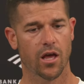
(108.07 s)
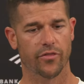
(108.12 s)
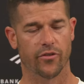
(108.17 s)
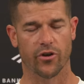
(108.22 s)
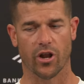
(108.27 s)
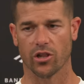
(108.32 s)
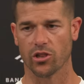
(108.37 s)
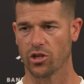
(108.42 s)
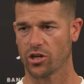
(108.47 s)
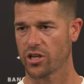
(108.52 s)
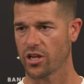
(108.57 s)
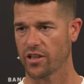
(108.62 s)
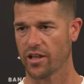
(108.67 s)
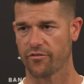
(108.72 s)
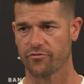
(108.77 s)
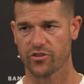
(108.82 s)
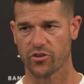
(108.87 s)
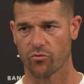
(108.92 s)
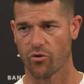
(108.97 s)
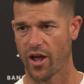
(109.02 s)
They're not looking
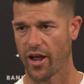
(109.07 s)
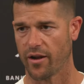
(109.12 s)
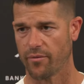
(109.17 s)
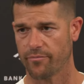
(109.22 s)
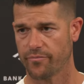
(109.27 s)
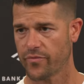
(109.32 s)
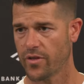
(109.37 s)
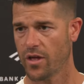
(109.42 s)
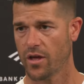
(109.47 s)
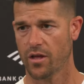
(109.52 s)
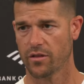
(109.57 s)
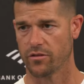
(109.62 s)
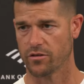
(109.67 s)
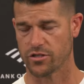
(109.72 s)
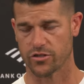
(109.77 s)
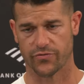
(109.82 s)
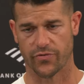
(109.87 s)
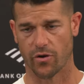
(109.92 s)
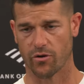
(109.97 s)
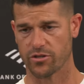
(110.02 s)
left and right
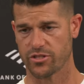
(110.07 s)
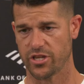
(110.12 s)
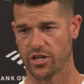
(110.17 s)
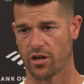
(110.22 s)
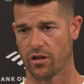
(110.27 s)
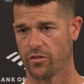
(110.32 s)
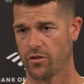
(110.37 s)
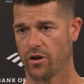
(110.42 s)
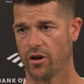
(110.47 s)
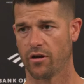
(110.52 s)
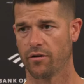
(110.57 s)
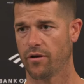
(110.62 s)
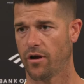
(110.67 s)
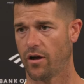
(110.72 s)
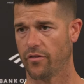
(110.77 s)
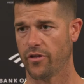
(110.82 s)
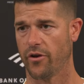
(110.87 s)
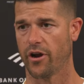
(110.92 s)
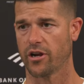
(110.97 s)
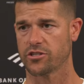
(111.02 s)
they're just focusing on their
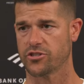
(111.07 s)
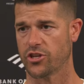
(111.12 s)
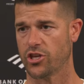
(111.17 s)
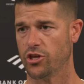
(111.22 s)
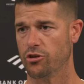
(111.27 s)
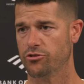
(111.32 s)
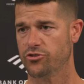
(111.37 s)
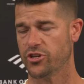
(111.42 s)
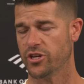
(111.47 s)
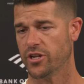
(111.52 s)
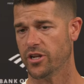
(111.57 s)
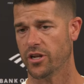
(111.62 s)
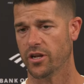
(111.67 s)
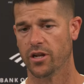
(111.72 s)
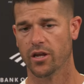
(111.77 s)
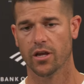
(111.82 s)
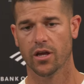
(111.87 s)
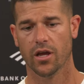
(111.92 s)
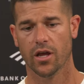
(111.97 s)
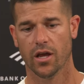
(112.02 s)
on their execution,
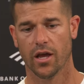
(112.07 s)
and